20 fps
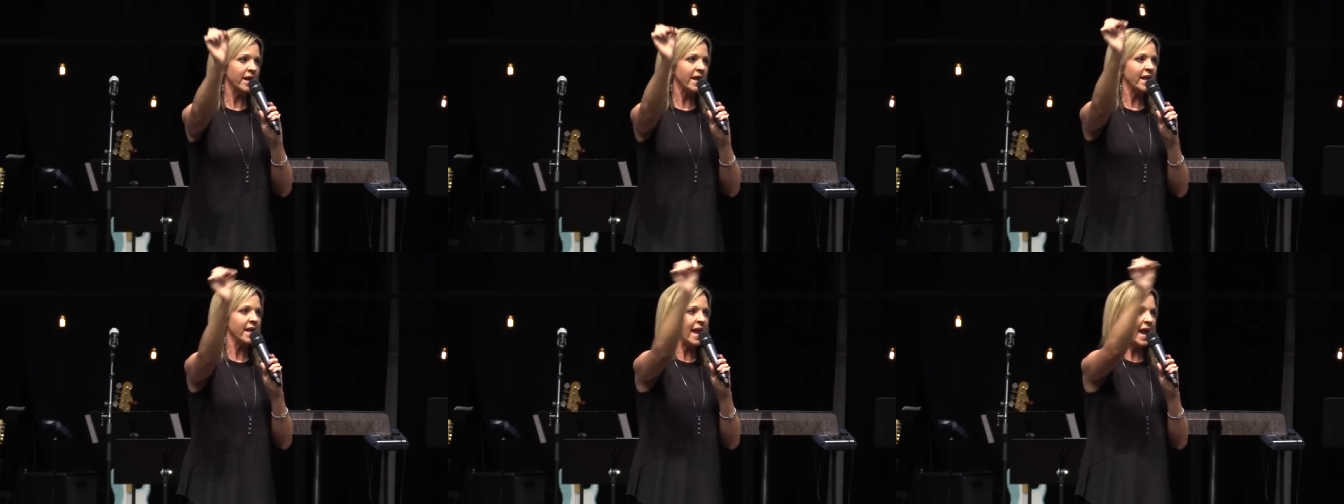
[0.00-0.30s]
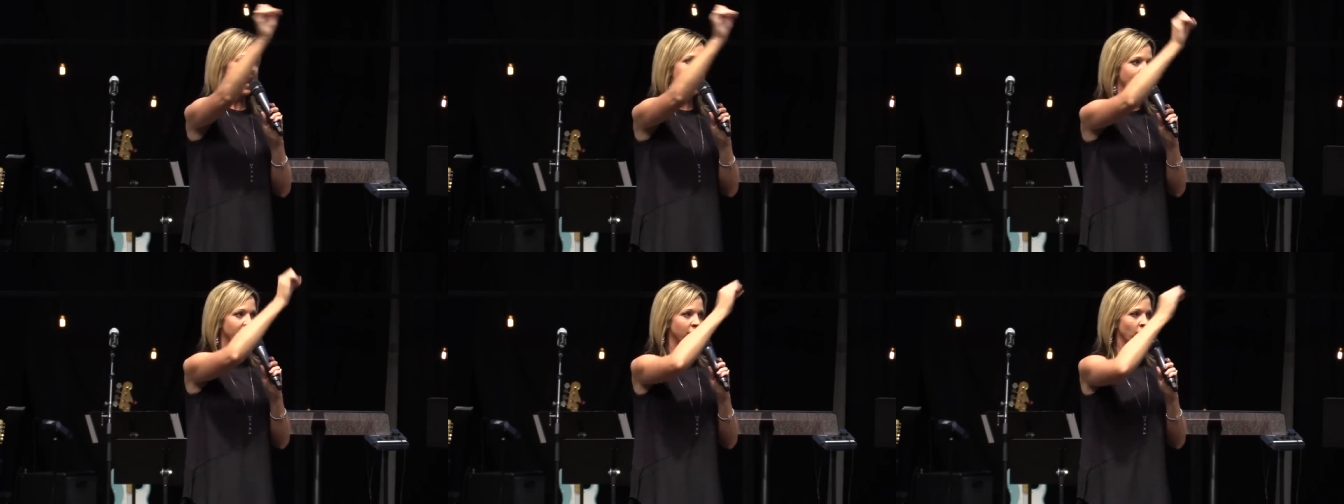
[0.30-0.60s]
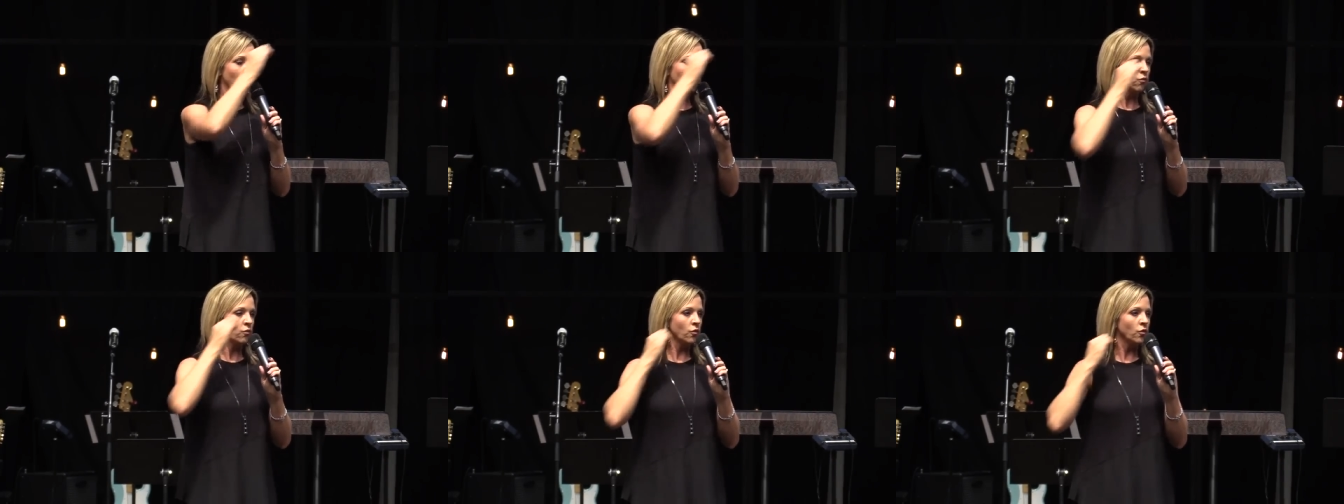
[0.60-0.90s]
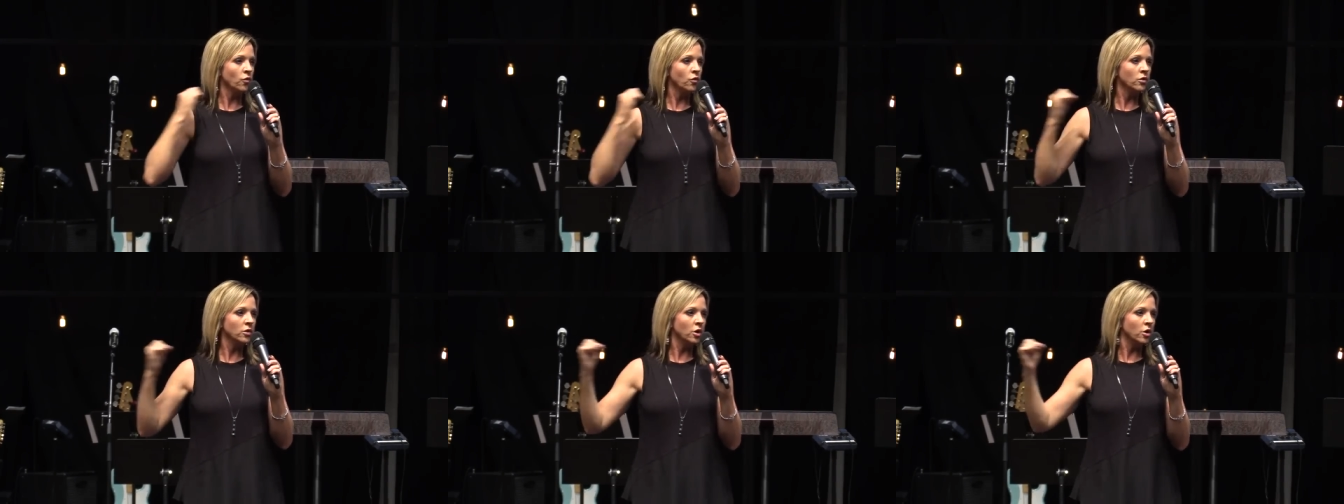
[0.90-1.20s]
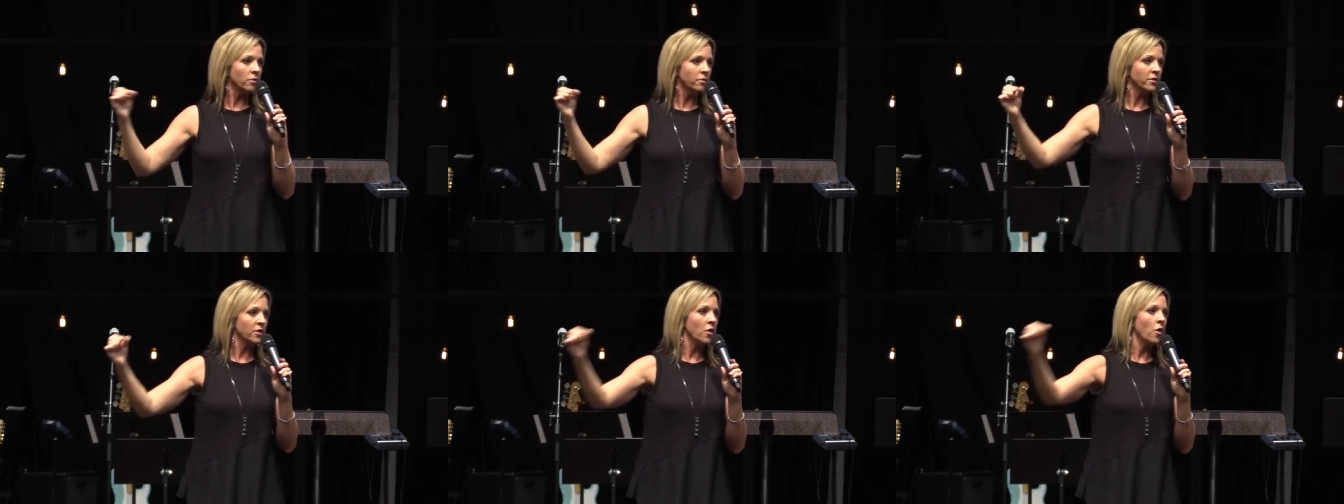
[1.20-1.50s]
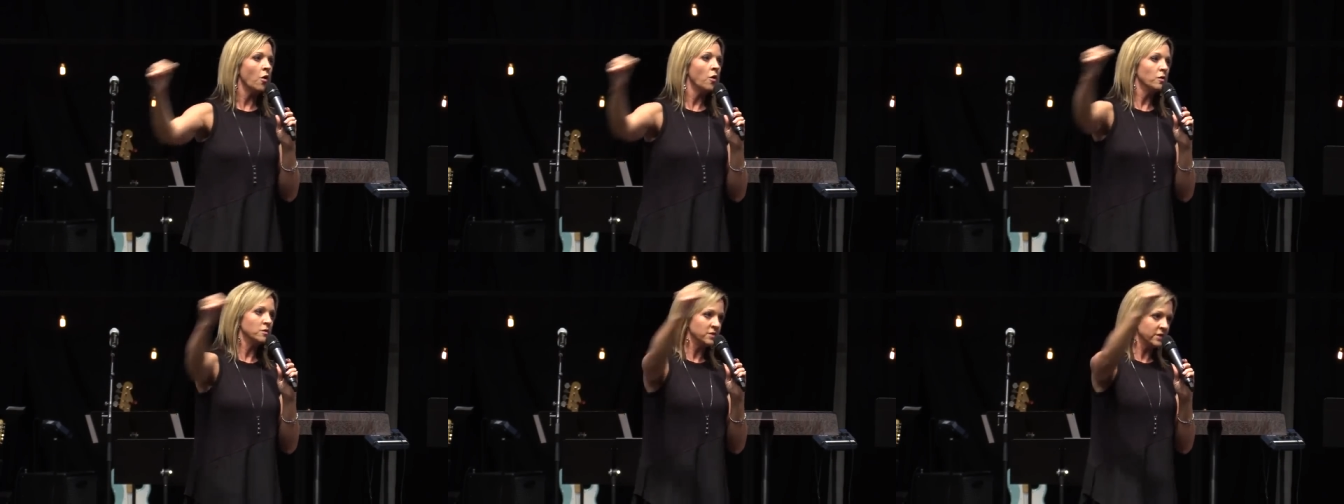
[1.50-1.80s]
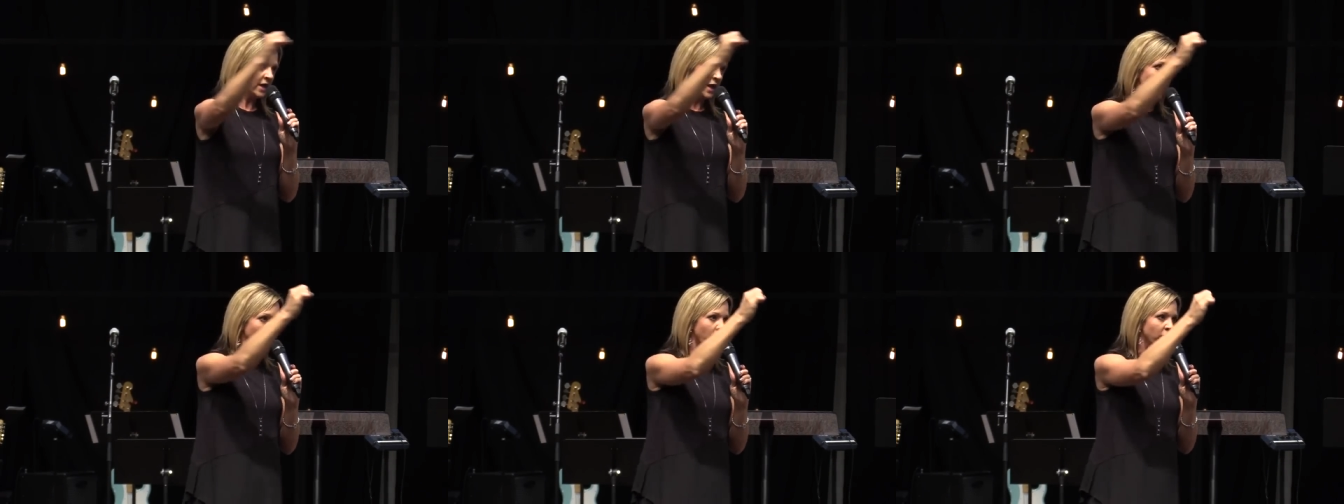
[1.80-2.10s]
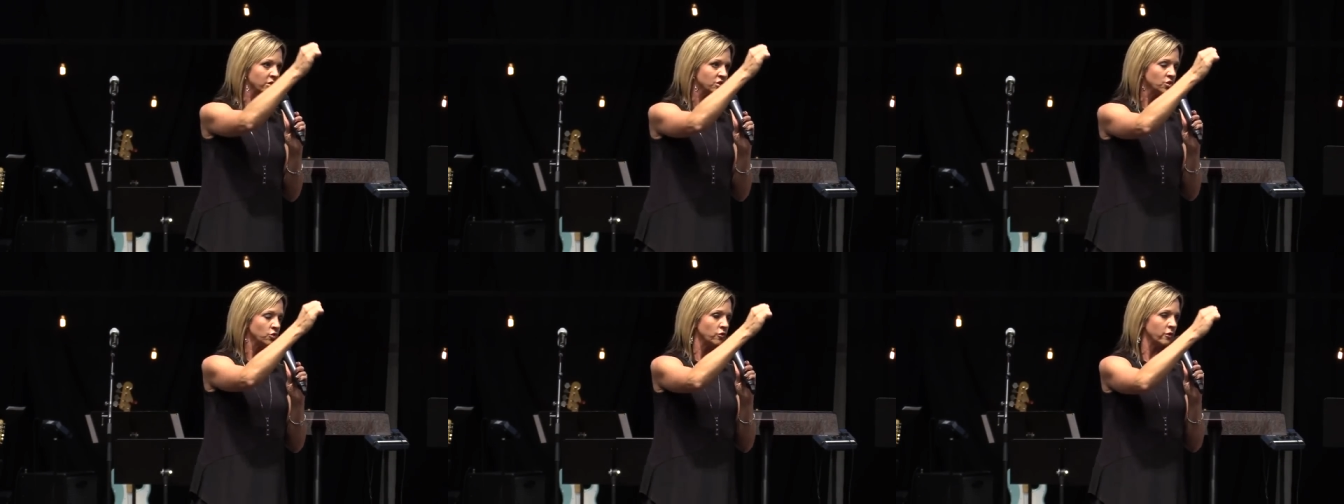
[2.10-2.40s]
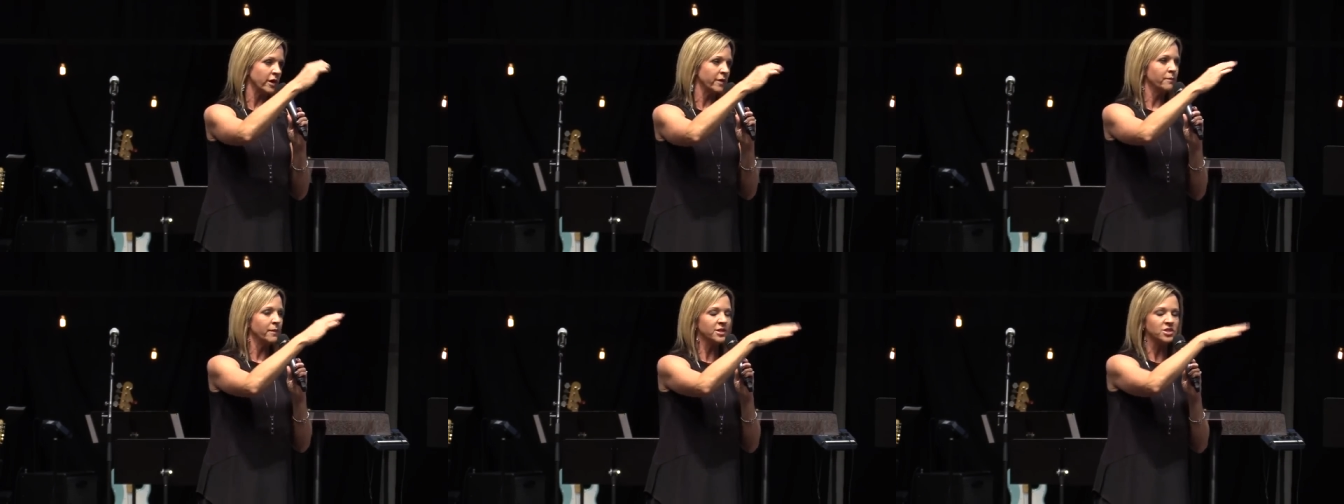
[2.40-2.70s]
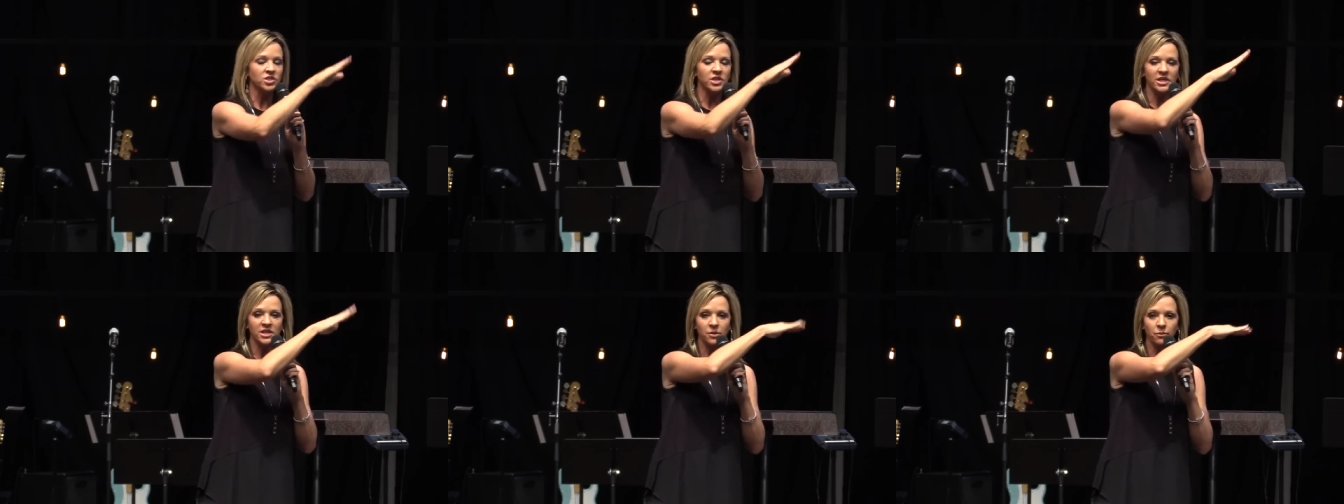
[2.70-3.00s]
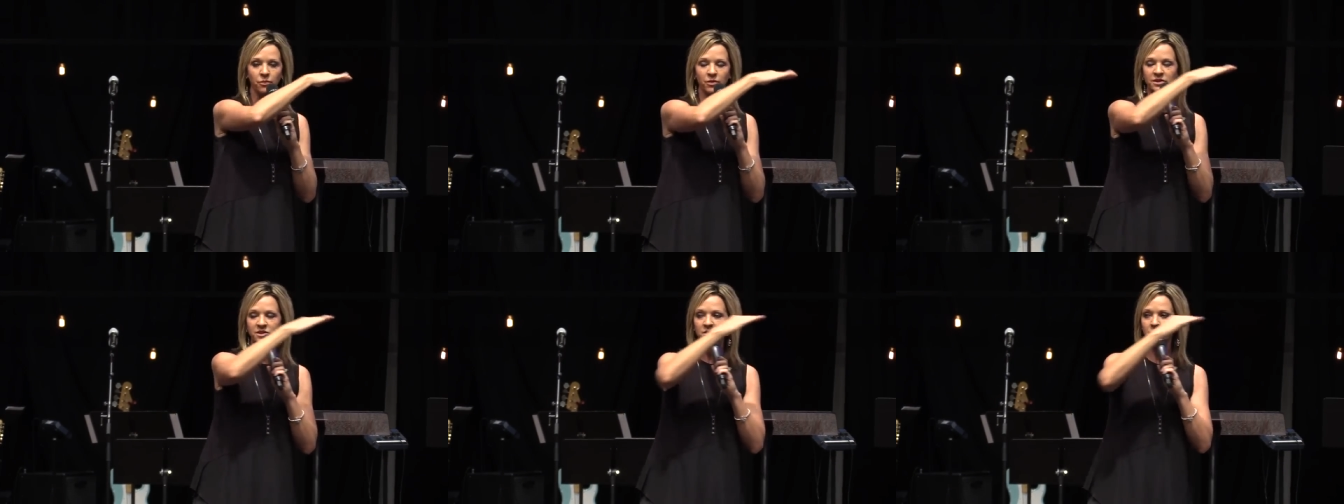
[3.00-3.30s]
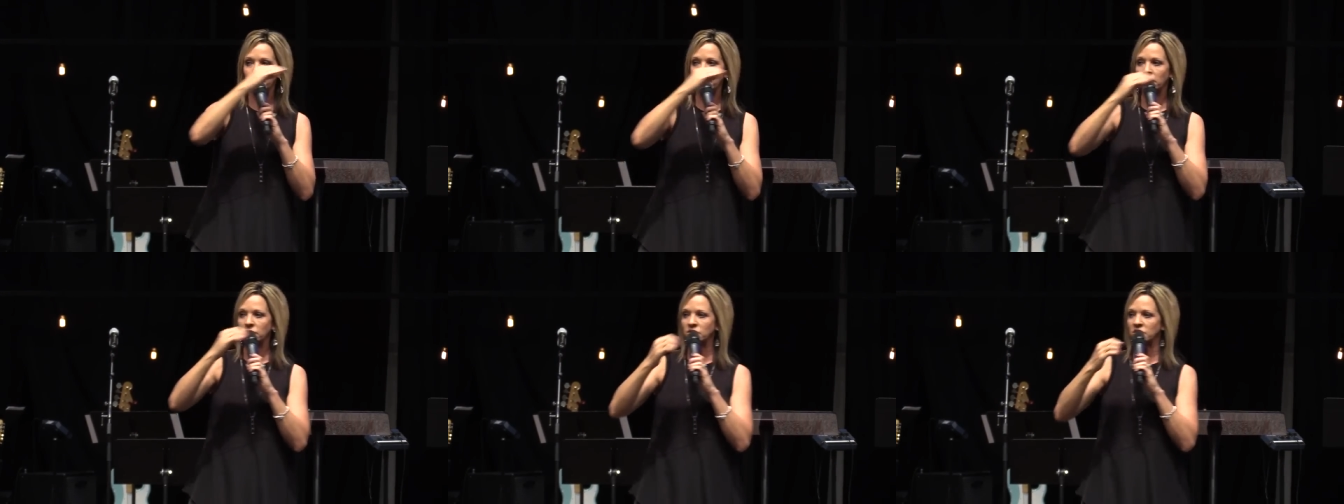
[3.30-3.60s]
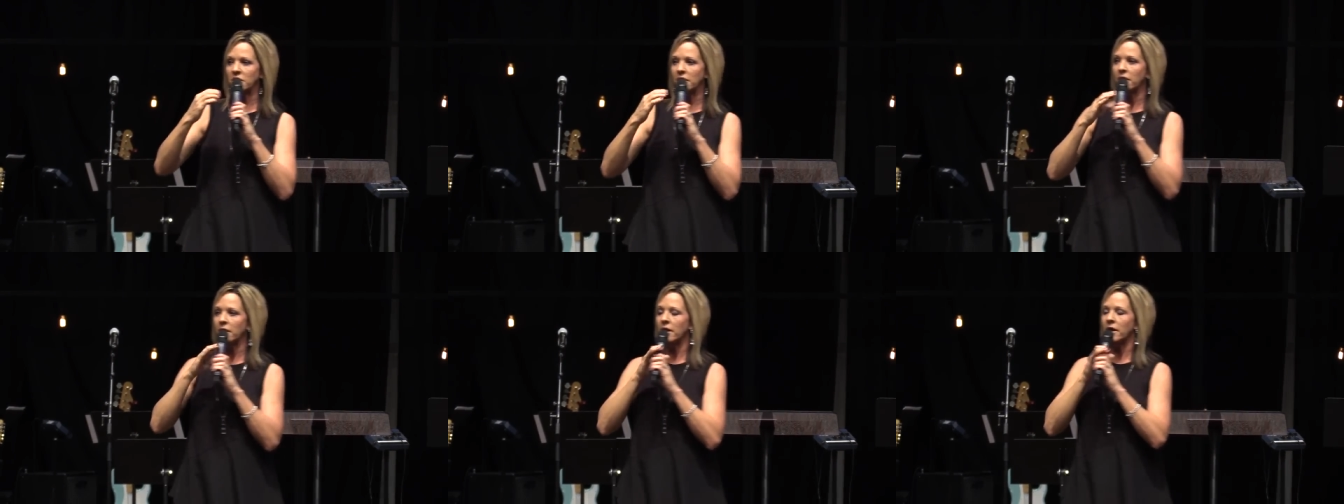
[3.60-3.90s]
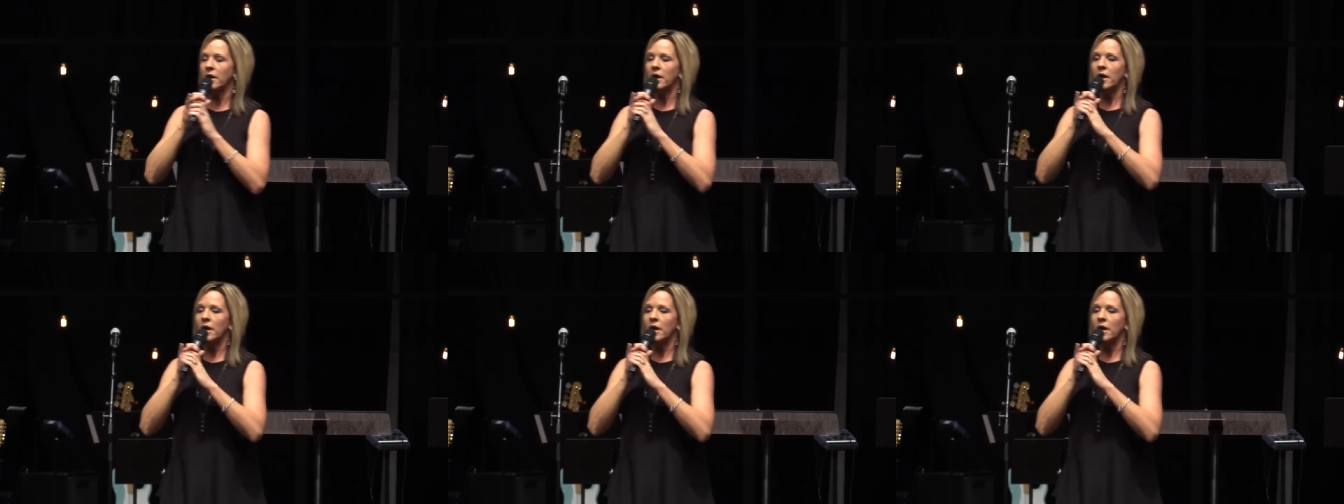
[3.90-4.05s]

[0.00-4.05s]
It had rule over the whole territory, much like the prince of Persia,